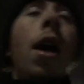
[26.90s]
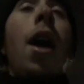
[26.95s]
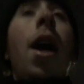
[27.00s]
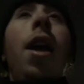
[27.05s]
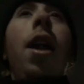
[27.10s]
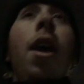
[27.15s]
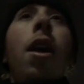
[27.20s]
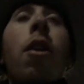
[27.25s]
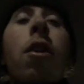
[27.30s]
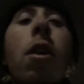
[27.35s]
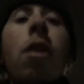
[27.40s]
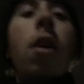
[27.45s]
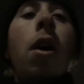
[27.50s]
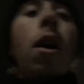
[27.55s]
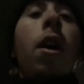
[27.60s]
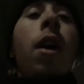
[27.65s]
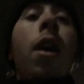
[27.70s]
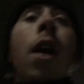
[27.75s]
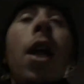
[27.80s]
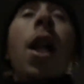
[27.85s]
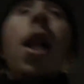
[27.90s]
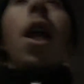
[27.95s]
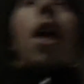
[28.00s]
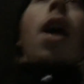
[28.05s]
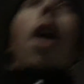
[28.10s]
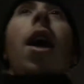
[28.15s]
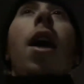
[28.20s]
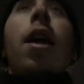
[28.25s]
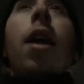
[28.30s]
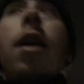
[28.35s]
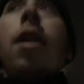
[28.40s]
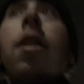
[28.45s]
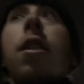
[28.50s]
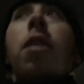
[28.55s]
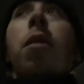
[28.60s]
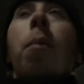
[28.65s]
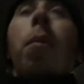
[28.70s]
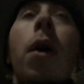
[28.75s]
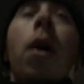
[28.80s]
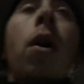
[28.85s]
8 o'clock, and
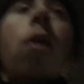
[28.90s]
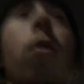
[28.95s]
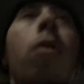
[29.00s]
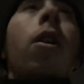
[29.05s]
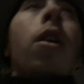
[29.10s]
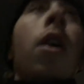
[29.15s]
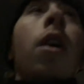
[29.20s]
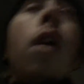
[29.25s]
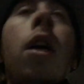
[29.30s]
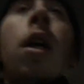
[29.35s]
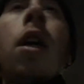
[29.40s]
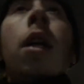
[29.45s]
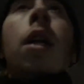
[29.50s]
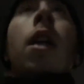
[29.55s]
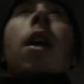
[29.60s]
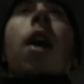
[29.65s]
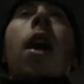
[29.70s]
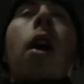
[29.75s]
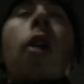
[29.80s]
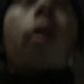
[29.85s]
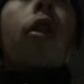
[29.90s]
it's about a